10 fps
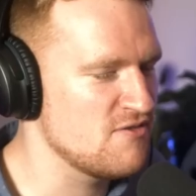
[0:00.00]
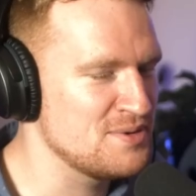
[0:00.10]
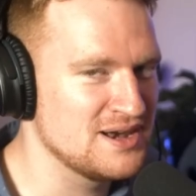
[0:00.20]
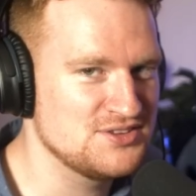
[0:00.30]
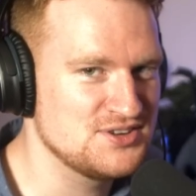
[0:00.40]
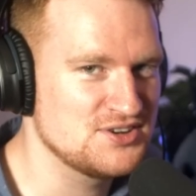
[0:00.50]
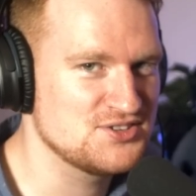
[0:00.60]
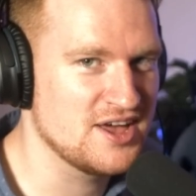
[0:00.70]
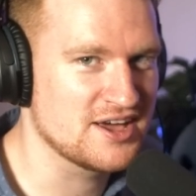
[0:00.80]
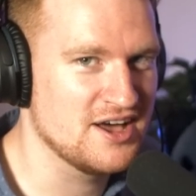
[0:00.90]
you have ever been listening to
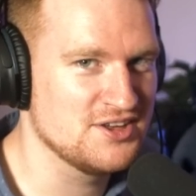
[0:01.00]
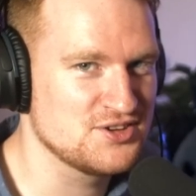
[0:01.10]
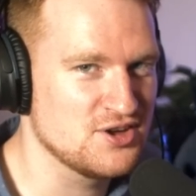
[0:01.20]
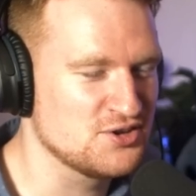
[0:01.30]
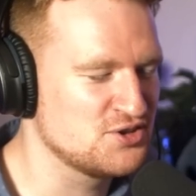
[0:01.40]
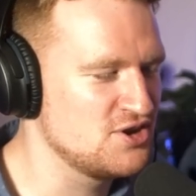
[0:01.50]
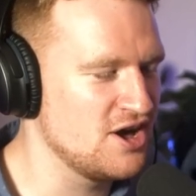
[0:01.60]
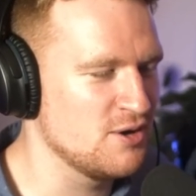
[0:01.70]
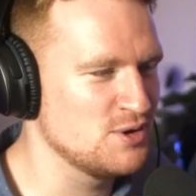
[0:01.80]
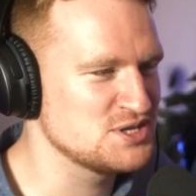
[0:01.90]
Sci Guys and gone,
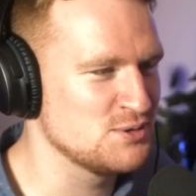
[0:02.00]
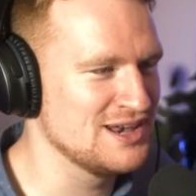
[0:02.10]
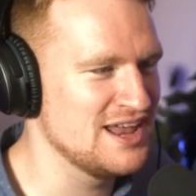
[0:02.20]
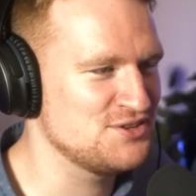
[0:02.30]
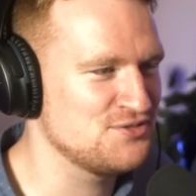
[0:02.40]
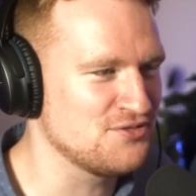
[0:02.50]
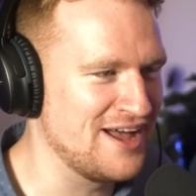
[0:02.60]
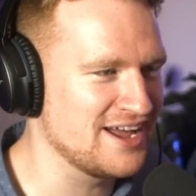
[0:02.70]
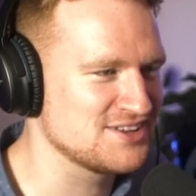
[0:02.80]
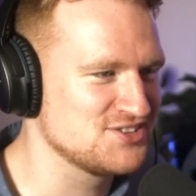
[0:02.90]
God, I wish there were less
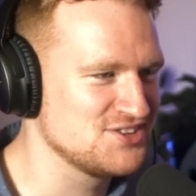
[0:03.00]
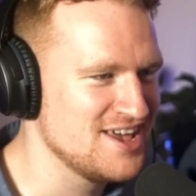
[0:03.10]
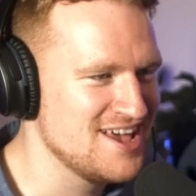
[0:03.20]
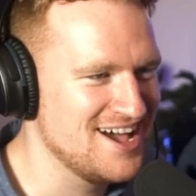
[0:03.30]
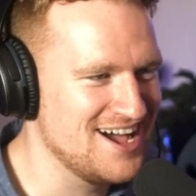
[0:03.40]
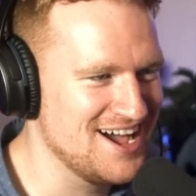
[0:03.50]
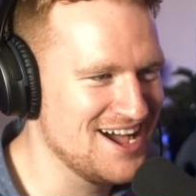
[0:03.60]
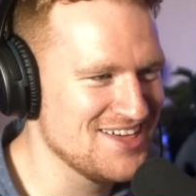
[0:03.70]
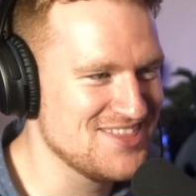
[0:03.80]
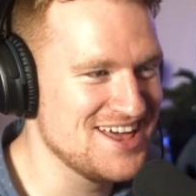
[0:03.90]
facts,
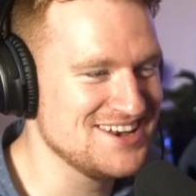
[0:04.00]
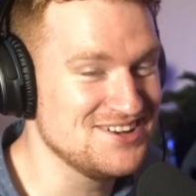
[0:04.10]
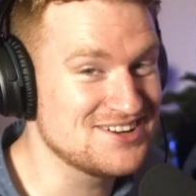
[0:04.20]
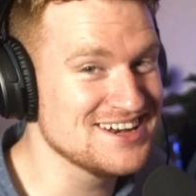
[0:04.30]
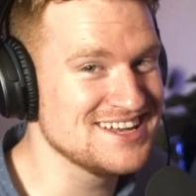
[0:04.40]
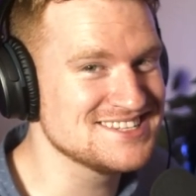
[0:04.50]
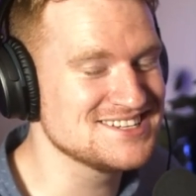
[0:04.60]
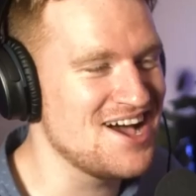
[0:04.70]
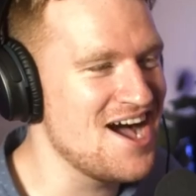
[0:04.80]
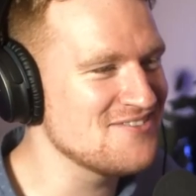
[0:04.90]
uh, then you can listen
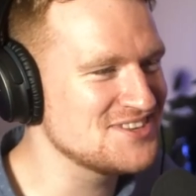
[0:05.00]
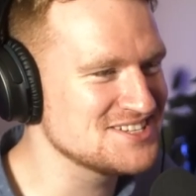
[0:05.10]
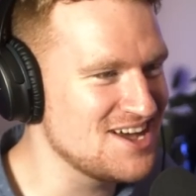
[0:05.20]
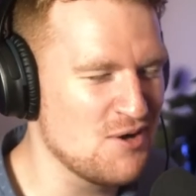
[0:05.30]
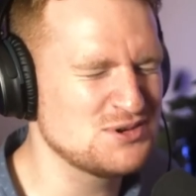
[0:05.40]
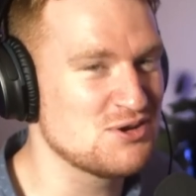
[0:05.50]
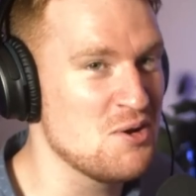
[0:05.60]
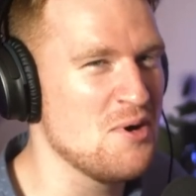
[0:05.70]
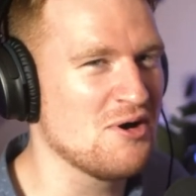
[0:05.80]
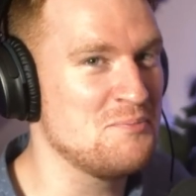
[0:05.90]
to After Dark. I wish there
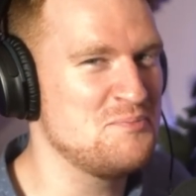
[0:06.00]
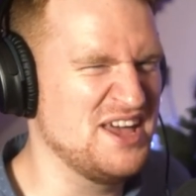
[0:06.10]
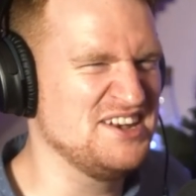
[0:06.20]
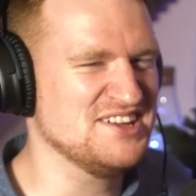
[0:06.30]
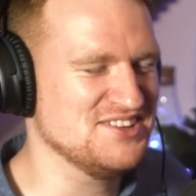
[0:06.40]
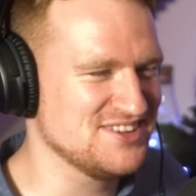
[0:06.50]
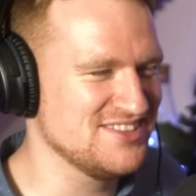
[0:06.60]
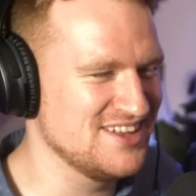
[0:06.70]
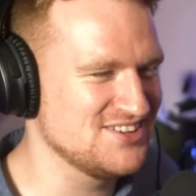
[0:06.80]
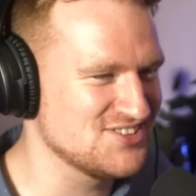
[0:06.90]
were more opinions
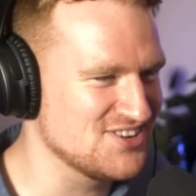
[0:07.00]
in this